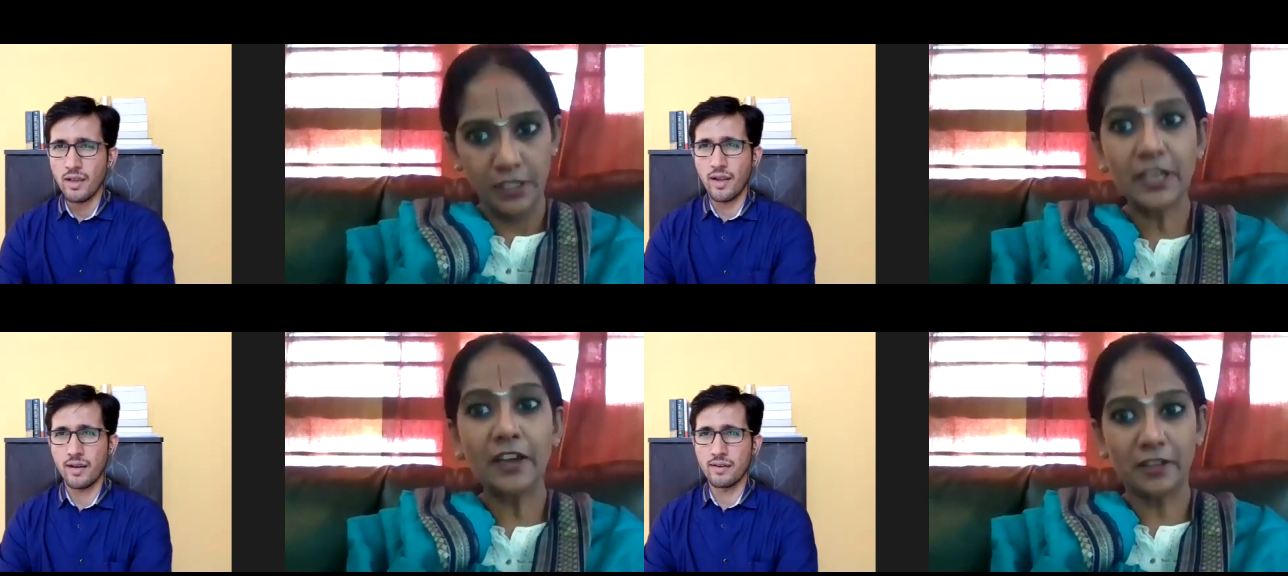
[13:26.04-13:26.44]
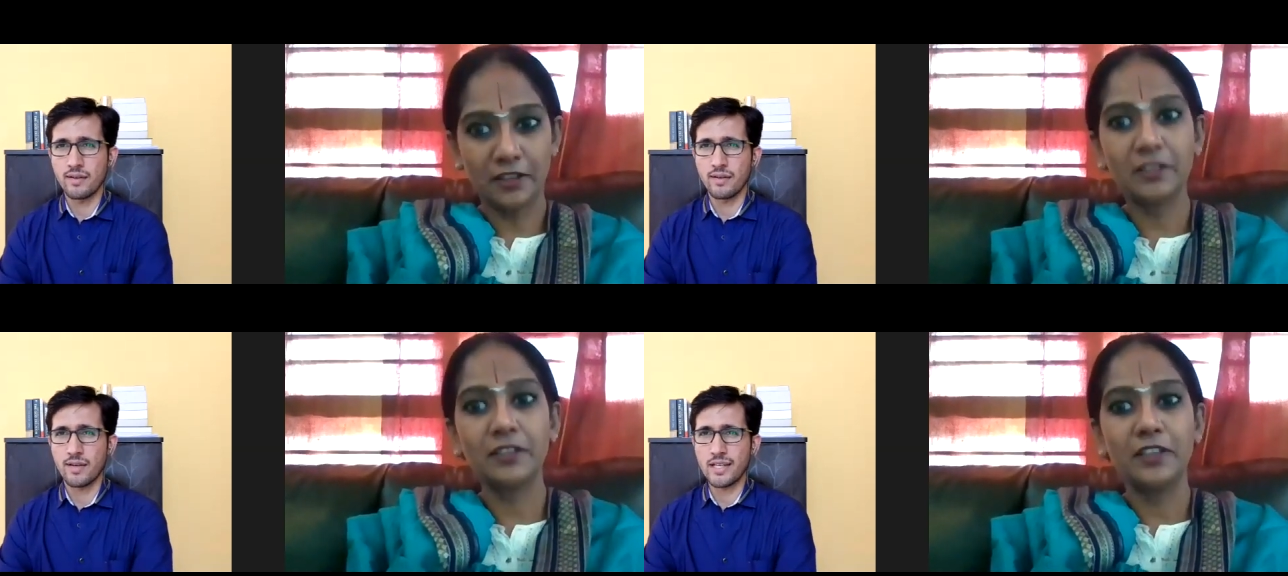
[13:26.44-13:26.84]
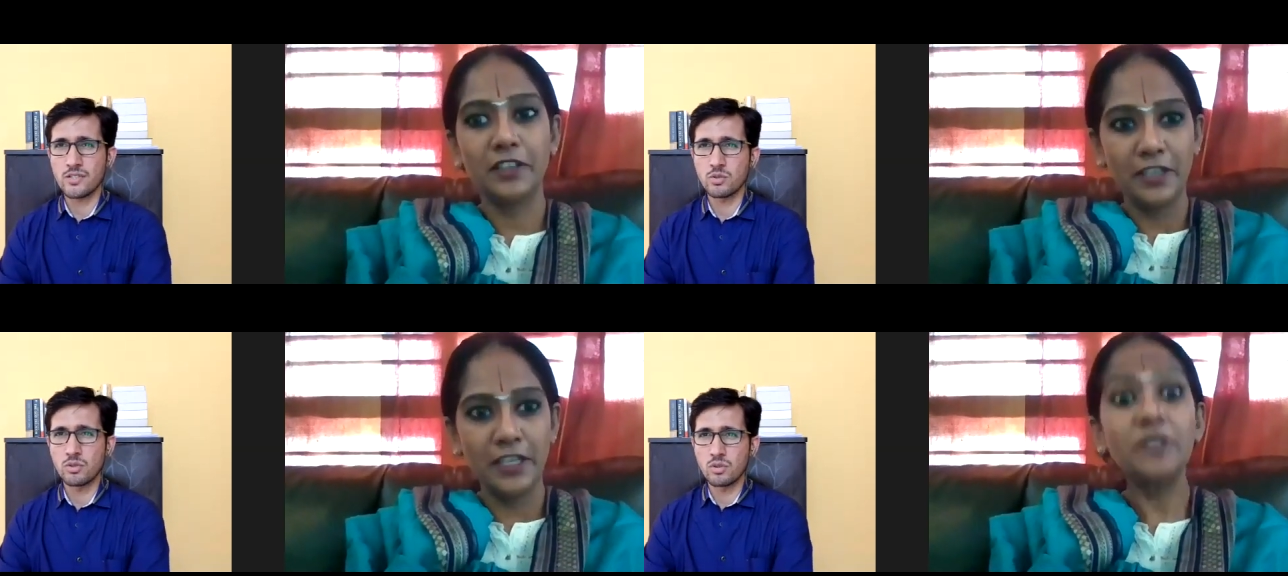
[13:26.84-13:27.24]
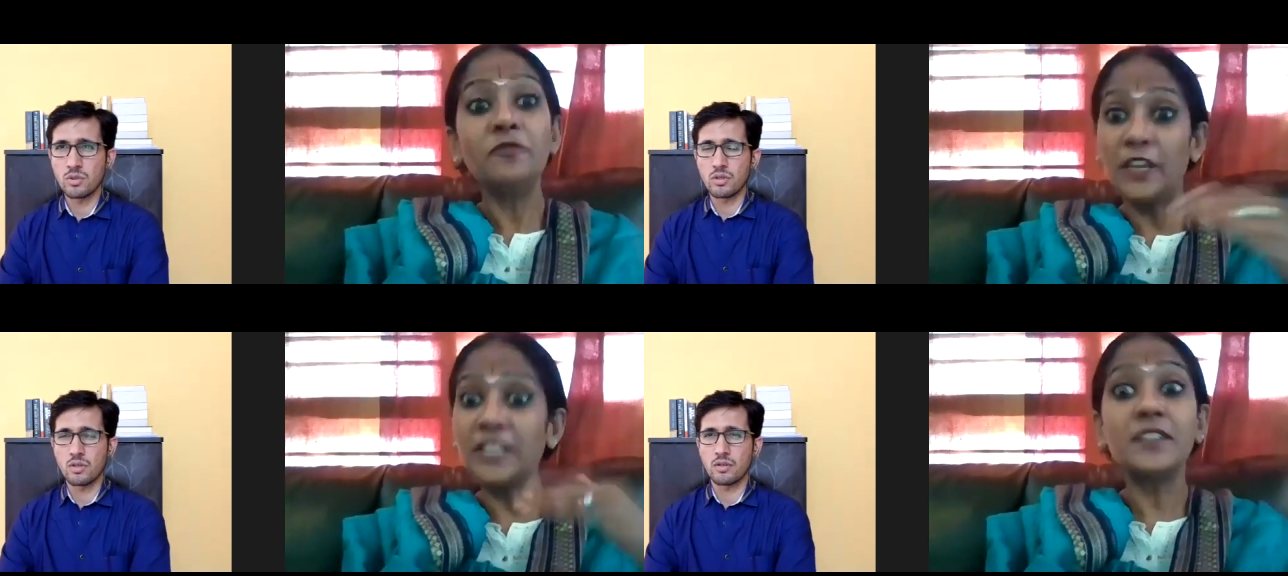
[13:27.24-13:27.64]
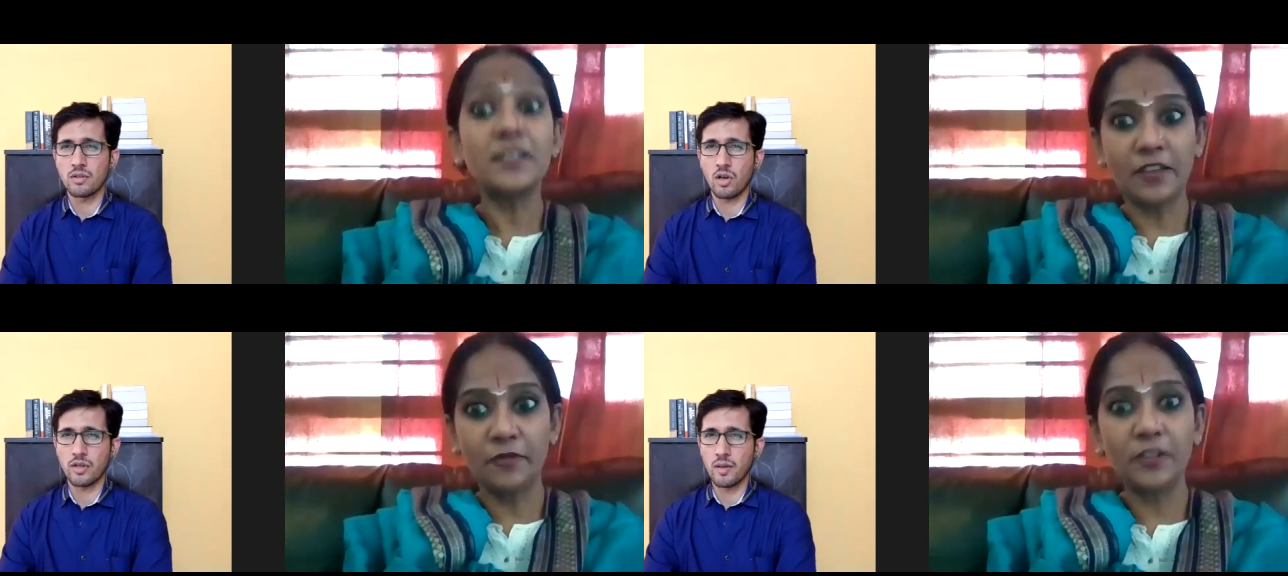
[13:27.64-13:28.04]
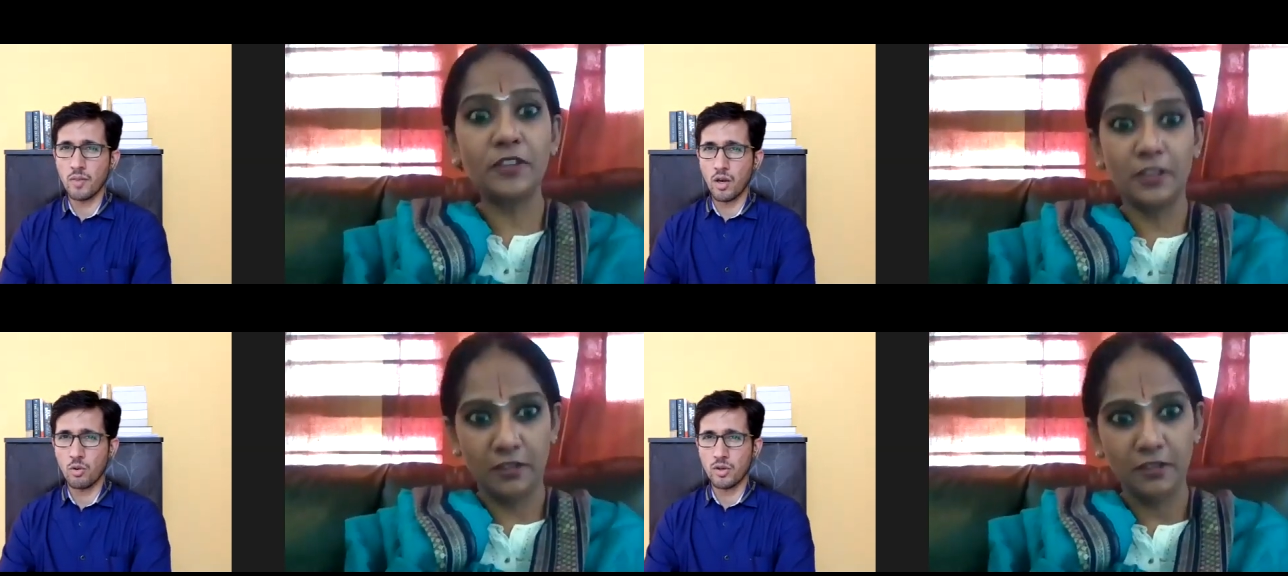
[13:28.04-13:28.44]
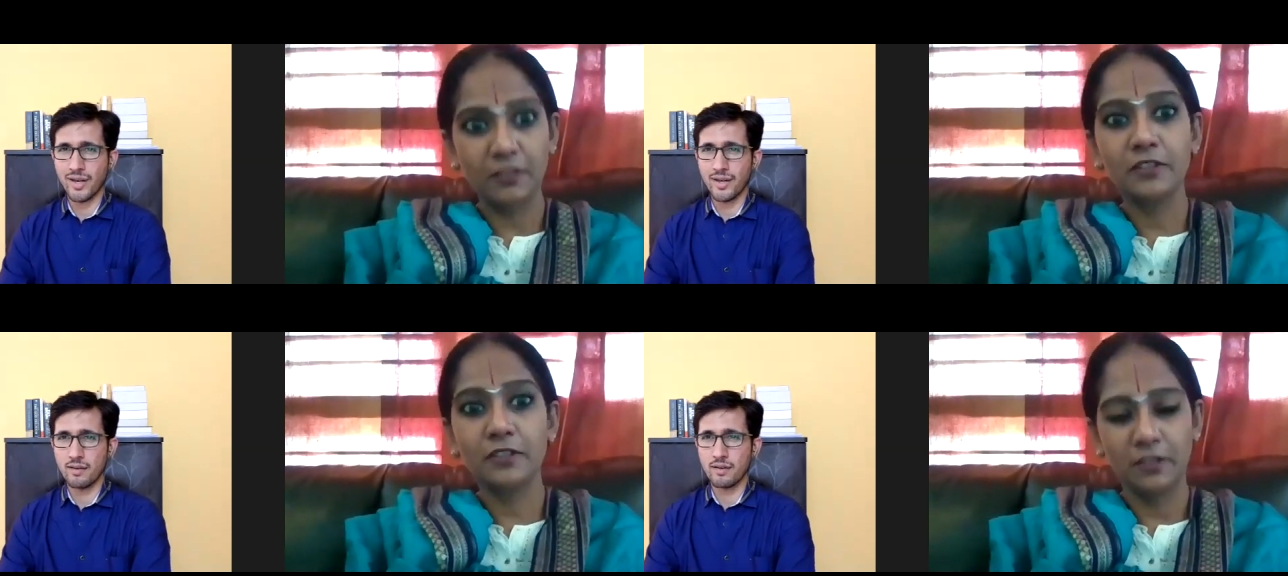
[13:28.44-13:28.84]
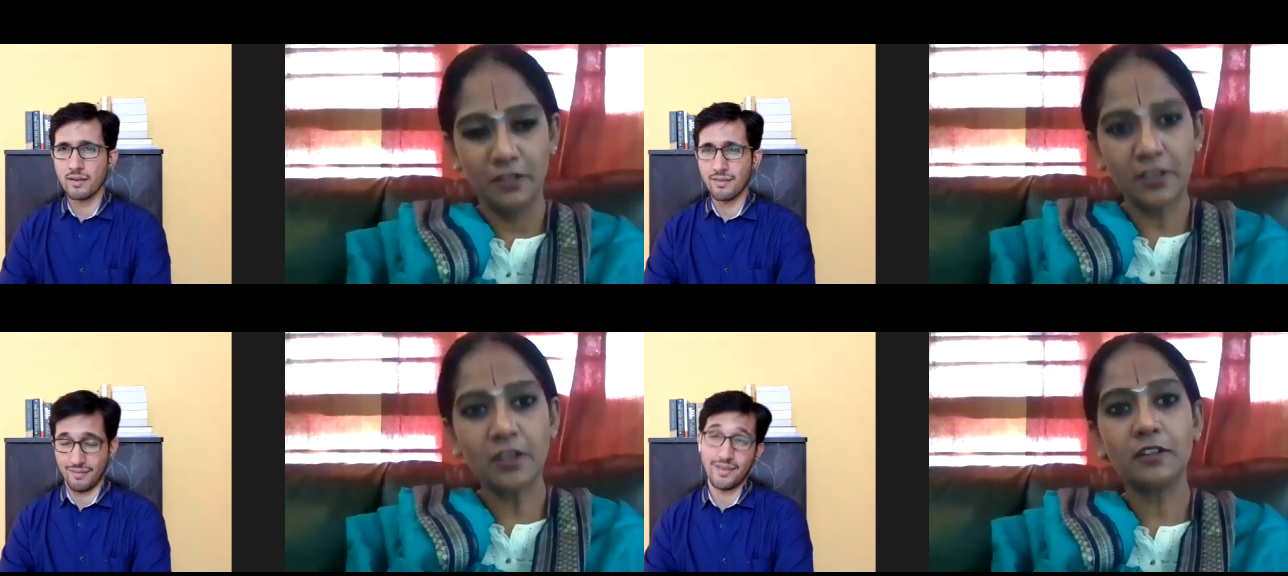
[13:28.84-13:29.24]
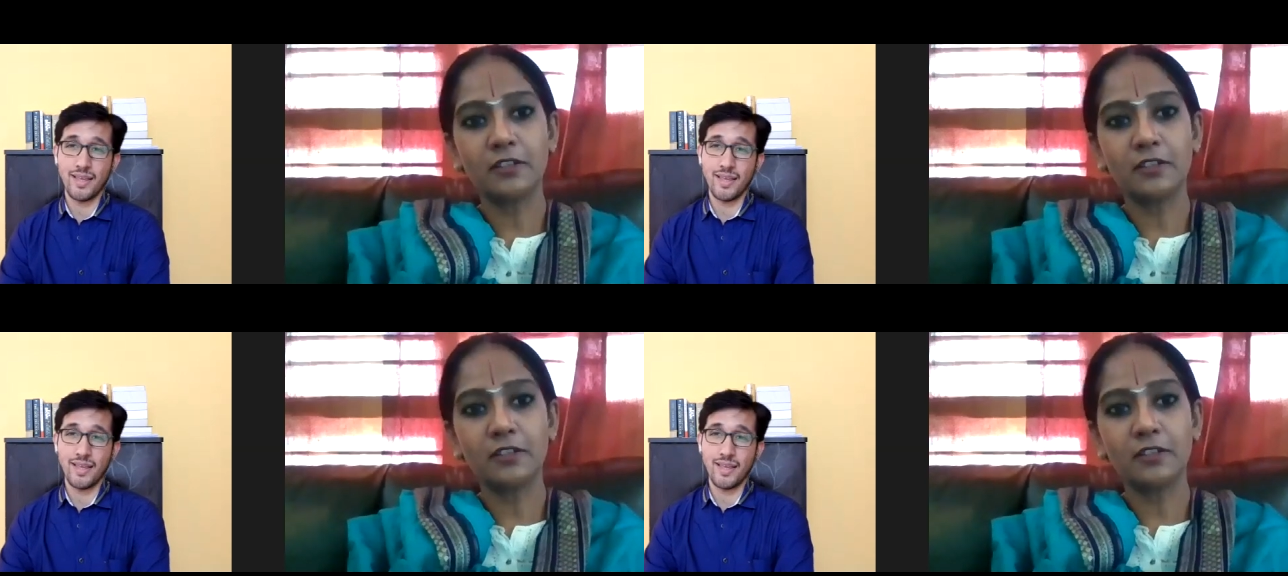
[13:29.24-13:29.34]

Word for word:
Speaker 1: yeah, and uh, tries to talk everything. him out and yeah.